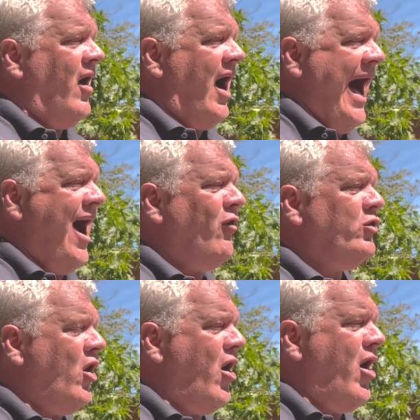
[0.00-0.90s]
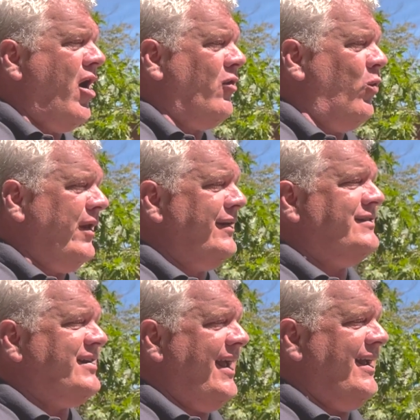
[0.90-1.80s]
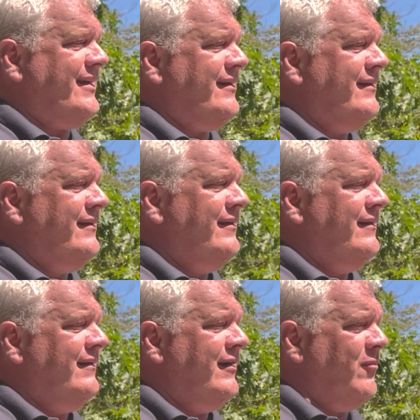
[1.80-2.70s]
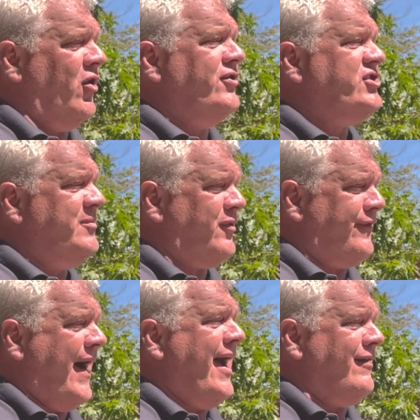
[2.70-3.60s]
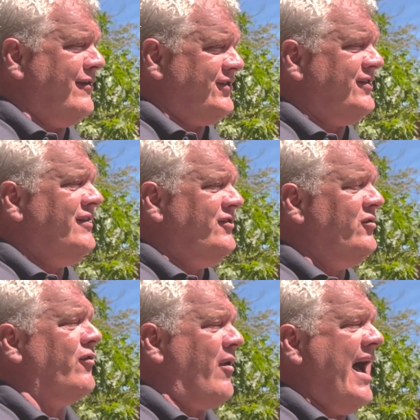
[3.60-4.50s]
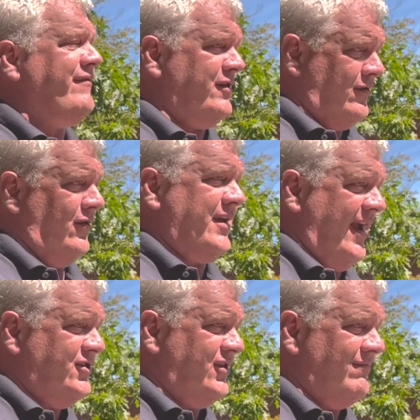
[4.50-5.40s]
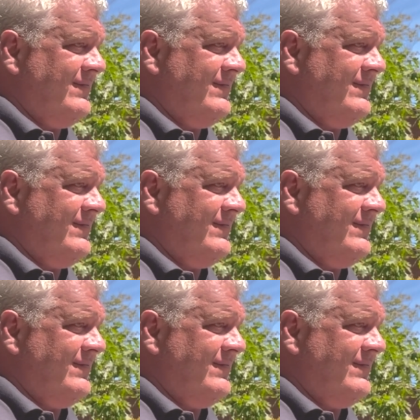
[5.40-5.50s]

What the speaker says: how long will it take emergency providers to arrive at your location?